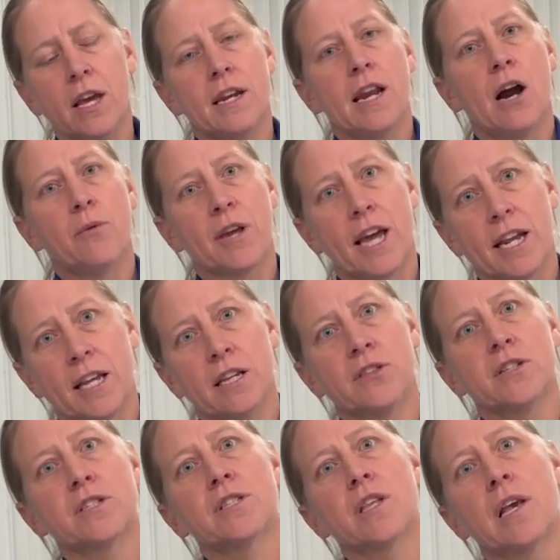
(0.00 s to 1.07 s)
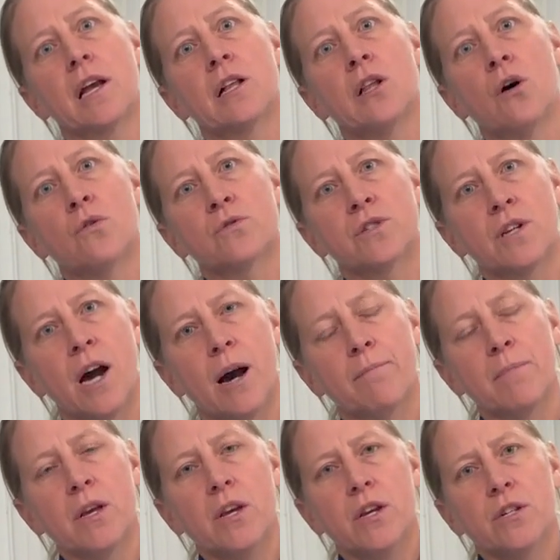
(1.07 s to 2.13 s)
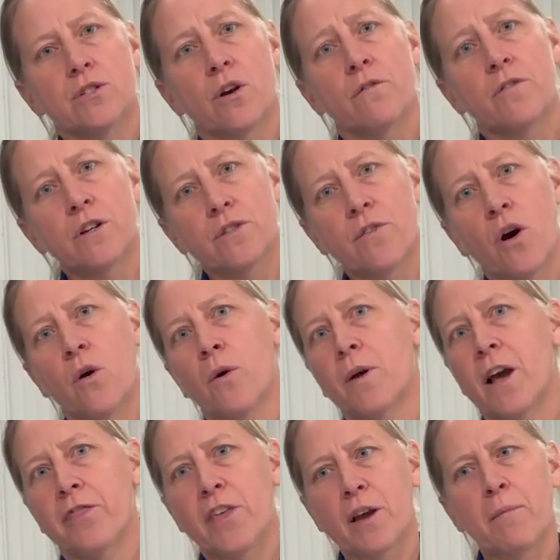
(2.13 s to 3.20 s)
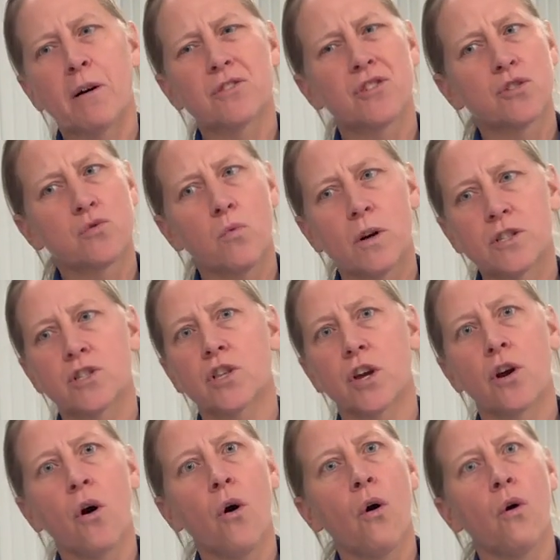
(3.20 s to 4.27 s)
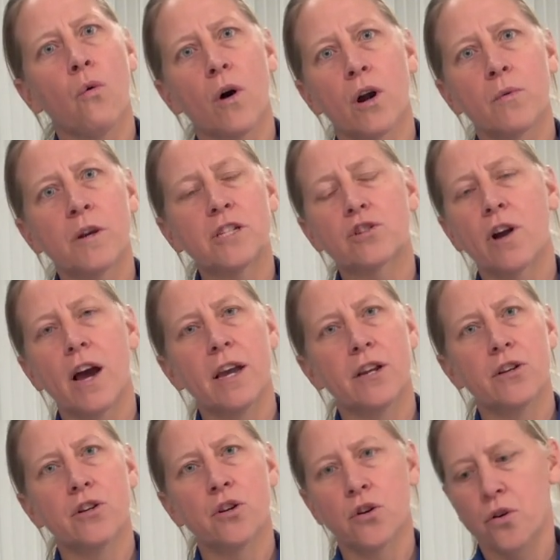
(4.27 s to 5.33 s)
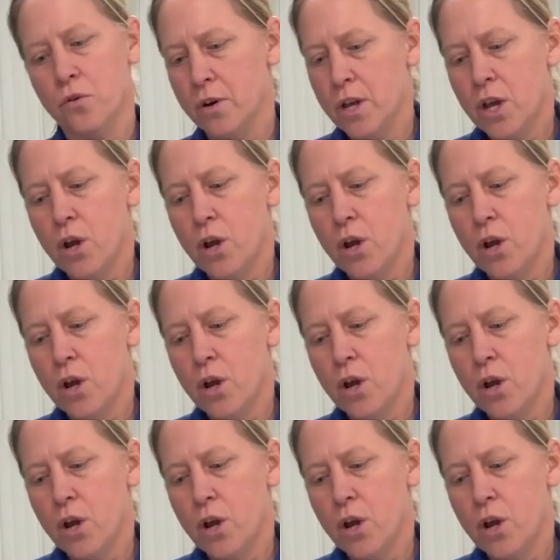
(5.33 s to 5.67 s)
Now we got to get this thing closed up. So first of all, what we got to think about is just what's the goal? What are we trying to do?